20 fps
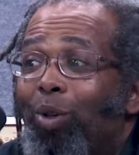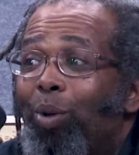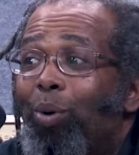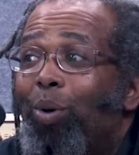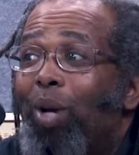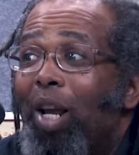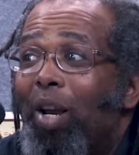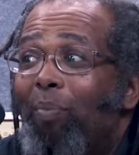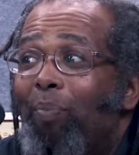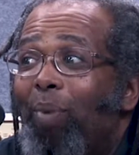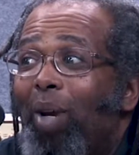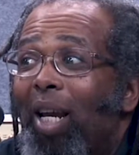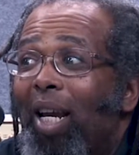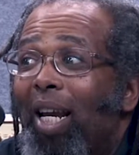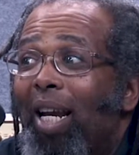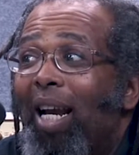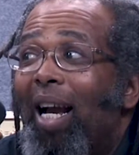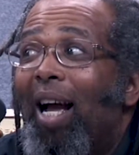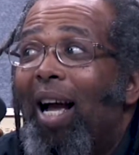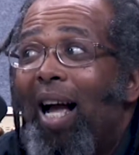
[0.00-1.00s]
You can
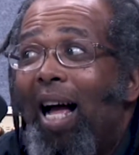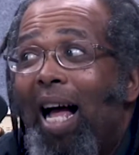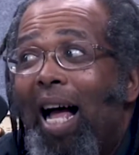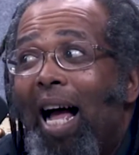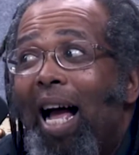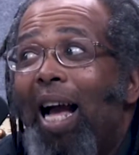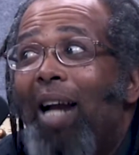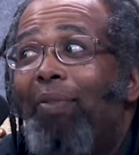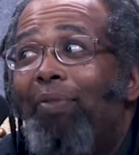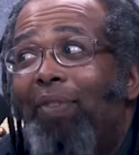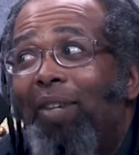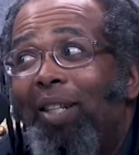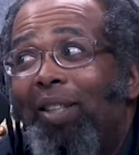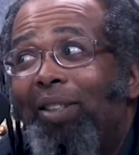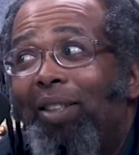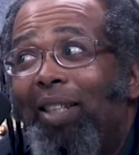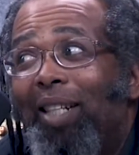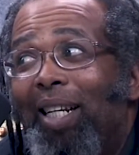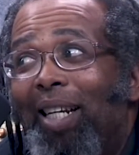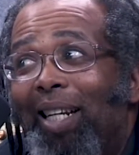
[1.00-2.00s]
be a high
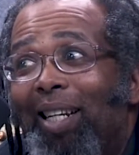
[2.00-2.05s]
functioning,